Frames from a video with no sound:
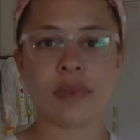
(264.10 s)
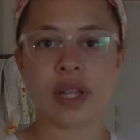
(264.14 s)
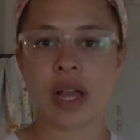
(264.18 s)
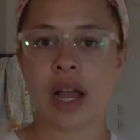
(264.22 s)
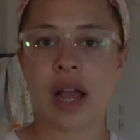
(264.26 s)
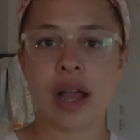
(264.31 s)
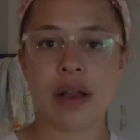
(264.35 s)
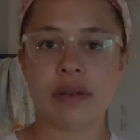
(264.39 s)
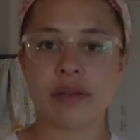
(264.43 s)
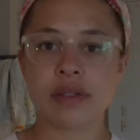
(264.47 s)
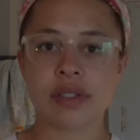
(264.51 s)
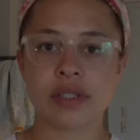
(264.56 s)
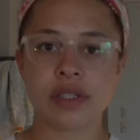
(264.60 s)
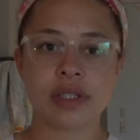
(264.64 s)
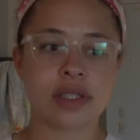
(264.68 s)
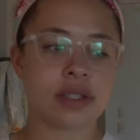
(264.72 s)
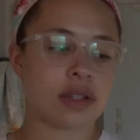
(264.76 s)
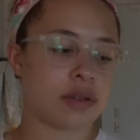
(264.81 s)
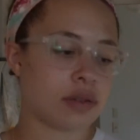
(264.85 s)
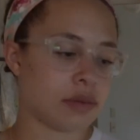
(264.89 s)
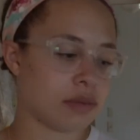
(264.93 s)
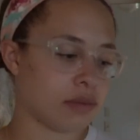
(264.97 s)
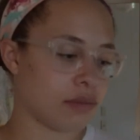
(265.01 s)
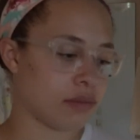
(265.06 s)
I was
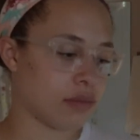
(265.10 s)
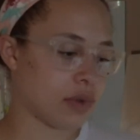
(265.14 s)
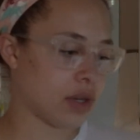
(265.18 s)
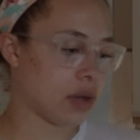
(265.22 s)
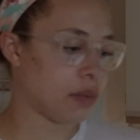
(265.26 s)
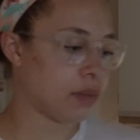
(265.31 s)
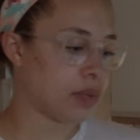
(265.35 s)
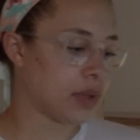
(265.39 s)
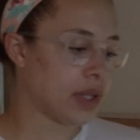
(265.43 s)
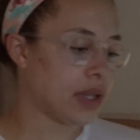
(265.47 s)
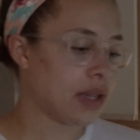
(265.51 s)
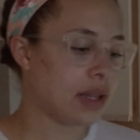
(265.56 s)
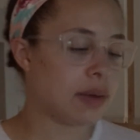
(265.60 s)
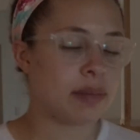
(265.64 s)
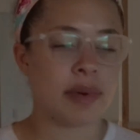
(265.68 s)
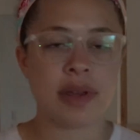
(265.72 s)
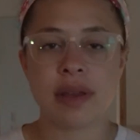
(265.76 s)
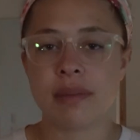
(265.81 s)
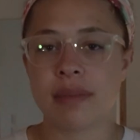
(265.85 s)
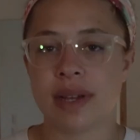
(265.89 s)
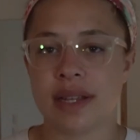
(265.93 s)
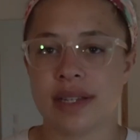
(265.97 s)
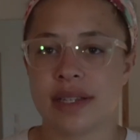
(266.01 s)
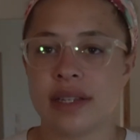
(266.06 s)
just completely being
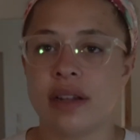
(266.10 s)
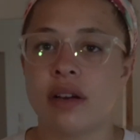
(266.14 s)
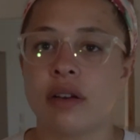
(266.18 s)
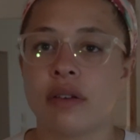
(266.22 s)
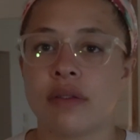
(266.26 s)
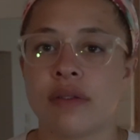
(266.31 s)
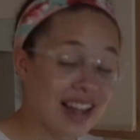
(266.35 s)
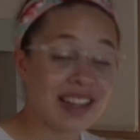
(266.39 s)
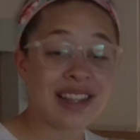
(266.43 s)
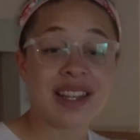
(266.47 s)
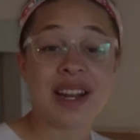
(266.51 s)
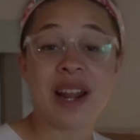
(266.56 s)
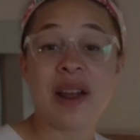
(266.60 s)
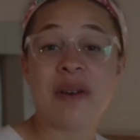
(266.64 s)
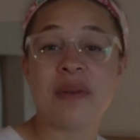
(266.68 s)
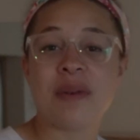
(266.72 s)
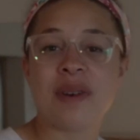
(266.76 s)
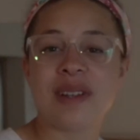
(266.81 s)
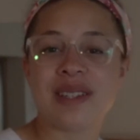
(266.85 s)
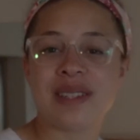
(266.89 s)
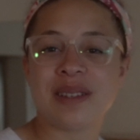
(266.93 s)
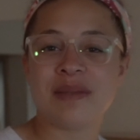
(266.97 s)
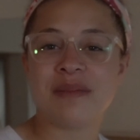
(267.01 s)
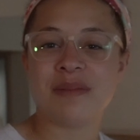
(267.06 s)
myself. Not that I
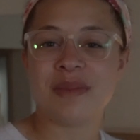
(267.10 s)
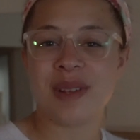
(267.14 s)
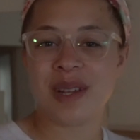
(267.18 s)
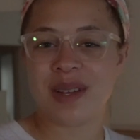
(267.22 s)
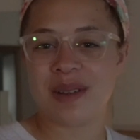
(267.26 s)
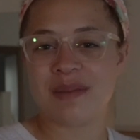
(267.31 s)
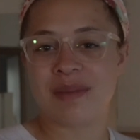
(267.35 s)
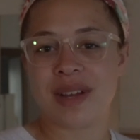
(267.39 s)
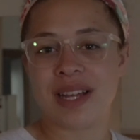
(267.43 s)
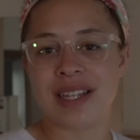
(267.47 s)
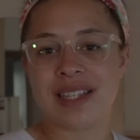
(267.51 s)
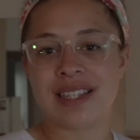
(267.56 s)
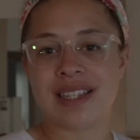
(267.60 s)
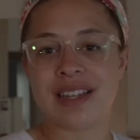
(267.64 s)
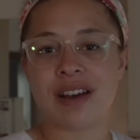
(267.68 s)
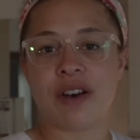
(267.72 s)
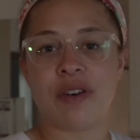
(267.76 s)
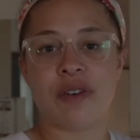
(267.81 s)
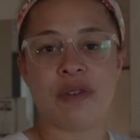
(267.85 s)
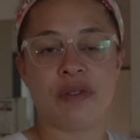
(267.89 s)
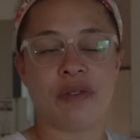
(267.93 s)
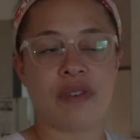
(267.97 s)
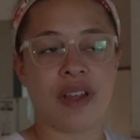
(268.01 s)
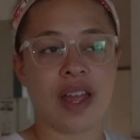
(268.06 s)
wasn't being
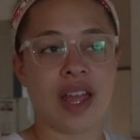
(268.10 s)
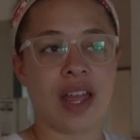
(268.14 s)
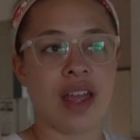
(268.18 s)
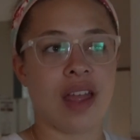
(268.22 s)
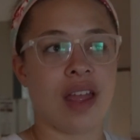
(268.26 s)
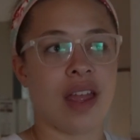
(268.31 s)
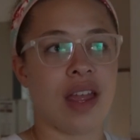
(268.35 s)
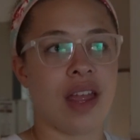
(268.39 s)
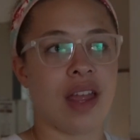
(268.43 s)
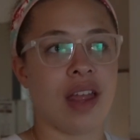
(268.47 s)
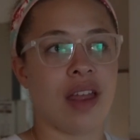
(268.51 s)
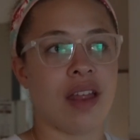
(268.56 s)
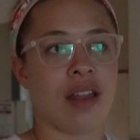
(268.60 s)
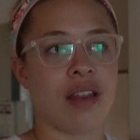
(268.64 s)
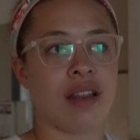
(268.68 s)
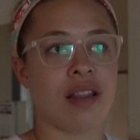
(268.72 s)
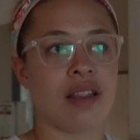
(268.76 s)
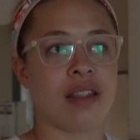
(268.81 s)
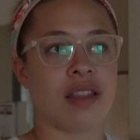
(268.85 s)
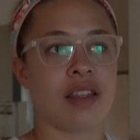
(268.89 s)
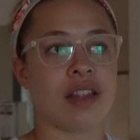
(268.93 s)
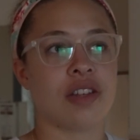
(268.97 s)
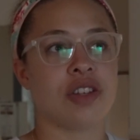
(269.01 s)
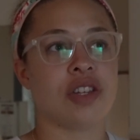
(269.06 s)
myself in
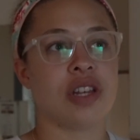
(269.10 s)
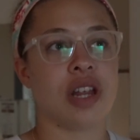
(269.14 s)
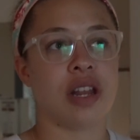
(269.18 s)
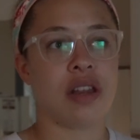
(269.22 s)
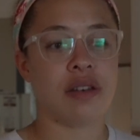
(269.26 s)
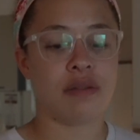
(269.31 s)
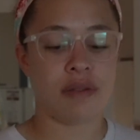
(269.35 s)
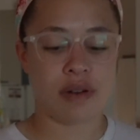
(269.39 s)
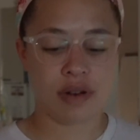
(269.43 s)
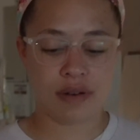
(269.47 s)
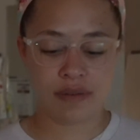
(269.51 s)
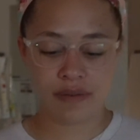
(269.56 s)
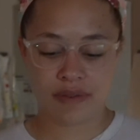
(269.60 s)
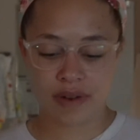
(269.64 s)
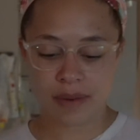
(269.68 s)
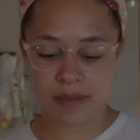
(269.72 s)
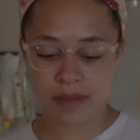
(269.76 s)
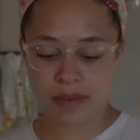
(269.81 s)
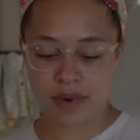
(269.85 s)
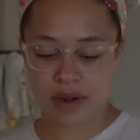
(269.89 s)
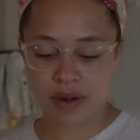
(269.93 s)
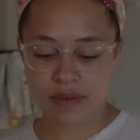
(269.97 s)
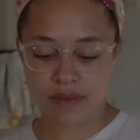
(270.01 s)
the January and February